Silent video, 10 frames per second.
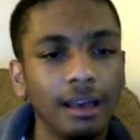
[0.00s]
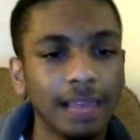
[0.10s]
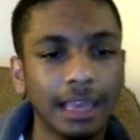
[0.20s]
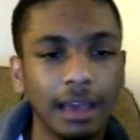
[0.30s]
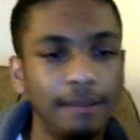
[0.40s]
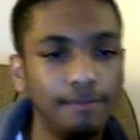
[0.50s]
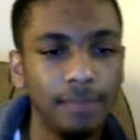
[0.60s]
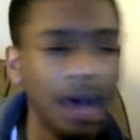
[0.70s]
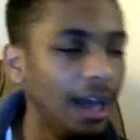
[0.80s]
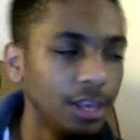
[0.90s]
like
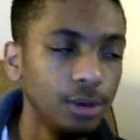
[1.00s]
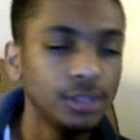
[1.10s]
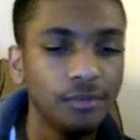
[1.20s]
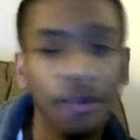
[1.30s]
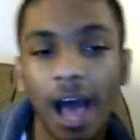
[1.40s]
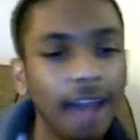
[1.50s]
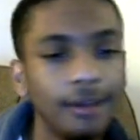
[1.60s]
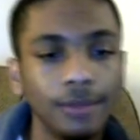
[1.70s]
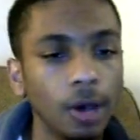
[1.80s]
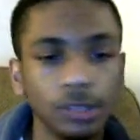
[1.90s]
a useful
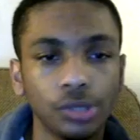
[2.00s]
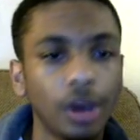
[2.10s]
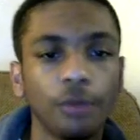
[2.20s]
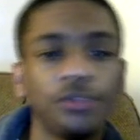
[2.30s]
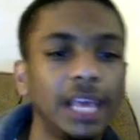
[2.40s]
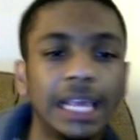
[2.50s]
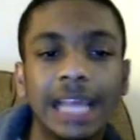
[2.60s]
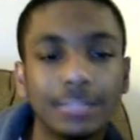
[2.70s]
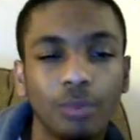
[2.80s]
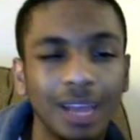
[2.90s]
item though, so I don't think
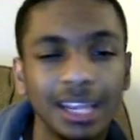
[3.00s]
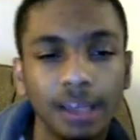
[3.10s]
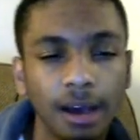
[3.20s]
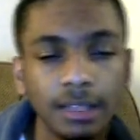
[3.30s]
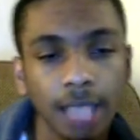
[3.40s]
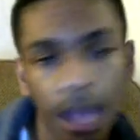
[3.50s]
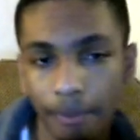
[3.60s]
that's what it does.